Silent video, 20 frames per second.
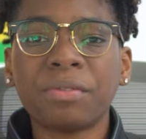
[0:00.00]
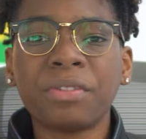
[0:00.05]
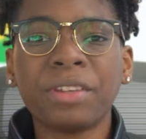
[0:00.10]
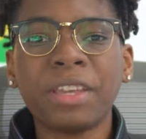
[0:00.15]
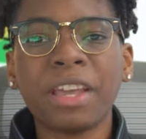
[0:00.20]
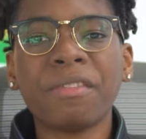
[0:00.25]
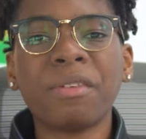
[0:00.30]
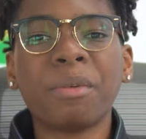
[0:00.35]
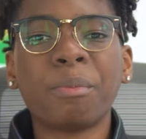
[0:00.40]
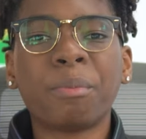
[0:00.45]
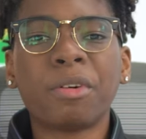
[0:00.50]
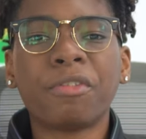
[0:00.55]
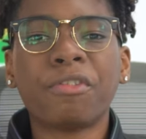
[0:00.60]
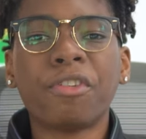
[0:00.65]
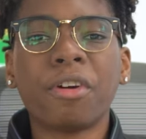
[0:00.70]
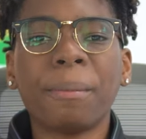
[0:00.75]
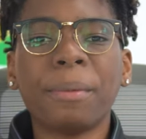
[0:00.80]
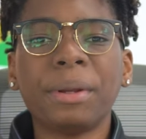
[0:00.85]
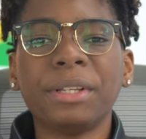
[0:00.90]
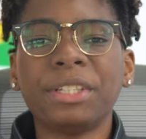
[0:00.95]
of gaming
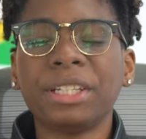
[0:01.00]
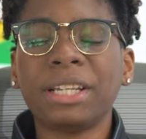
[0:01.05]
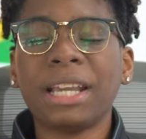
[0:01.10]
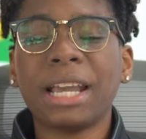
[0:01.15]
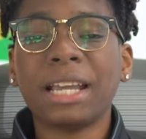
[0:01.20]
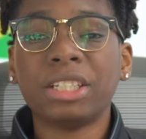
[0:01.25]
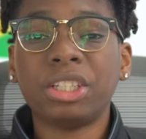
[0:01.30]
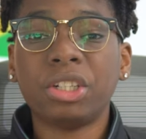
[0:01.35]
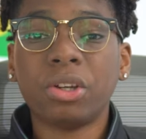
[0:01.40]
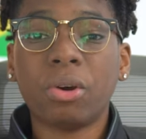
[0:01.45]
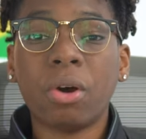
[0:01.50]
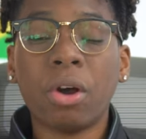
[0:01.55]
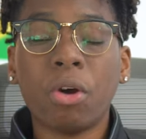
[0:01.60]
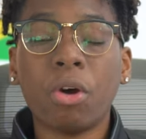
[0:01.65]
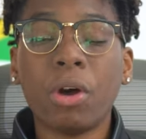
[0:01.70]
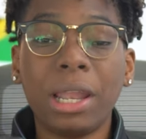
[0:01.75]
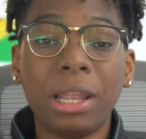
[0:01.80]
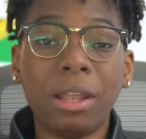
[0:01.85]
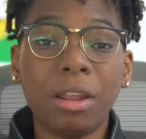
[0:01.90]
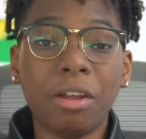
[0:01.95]
performance, you guys know how
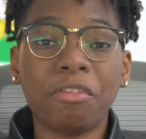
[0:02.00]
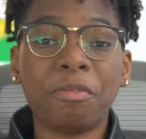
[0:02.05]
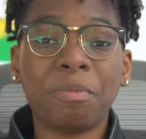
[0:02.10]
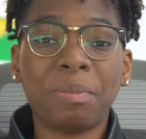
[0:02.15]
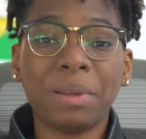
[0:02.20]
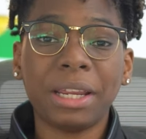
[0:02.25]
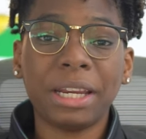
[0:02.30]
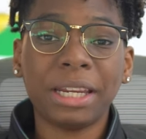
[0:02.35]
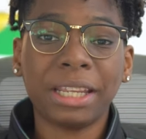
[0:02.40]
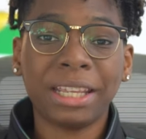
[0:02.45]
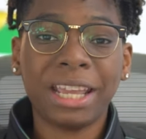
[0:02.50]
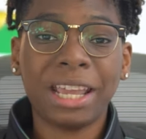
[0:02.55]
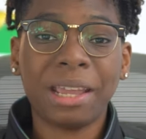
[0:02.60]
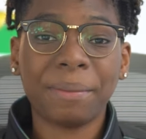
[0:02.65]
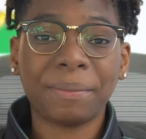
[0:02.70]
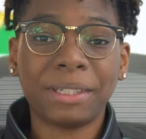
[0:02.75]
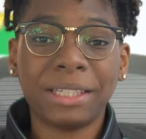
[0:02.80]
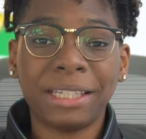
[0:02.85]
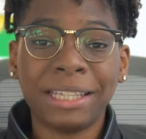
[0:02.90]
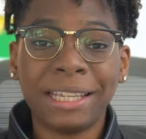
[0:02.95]
I love playing
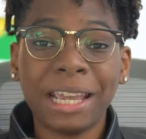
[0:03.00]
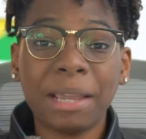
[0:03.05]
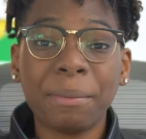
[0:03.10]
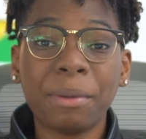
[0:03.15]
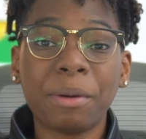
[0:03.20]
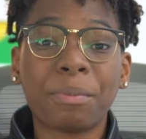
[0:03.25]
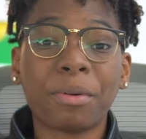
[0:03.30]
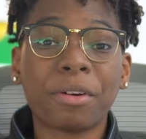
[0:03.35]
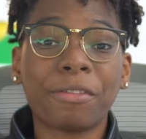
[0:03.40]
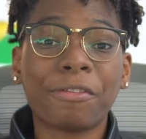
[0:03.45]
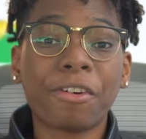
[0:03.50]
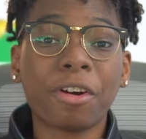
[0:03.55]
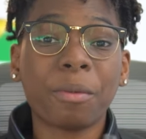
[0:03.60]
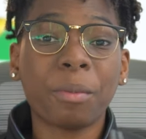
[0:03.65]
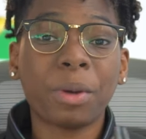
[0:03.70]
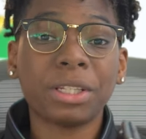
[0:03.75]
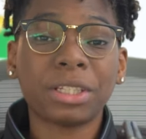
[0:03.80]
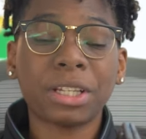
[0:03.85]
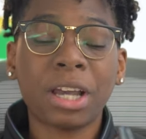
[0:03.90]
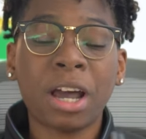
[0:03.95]
games. Gaming
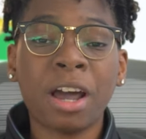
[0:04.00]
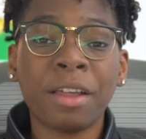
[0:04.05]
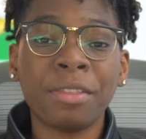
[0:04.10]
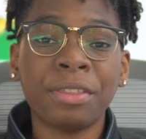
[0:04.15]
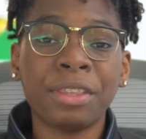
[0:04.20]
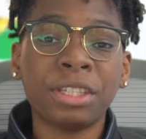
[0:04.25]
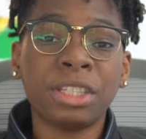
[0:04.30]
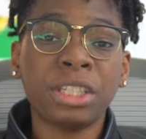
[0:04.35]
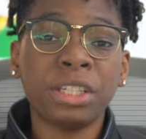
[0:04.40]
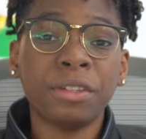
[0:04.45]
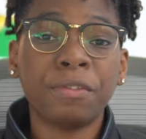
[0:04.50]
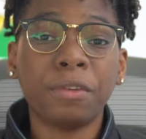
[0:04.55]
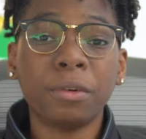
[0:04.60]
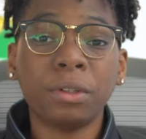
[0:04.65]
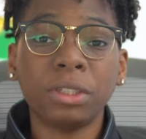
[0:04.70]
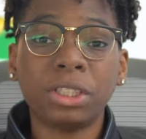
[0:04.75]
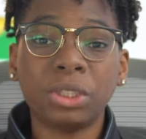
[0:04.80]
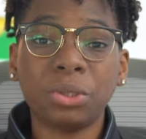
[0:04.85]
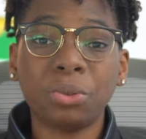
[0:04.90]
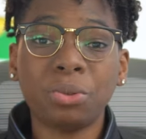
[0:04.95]
performance on the Z
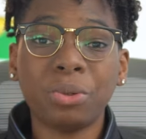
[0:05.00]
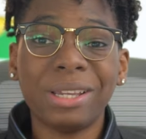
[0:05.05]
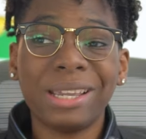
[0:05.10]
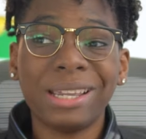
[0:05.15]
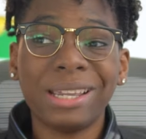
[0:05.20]
Fold 2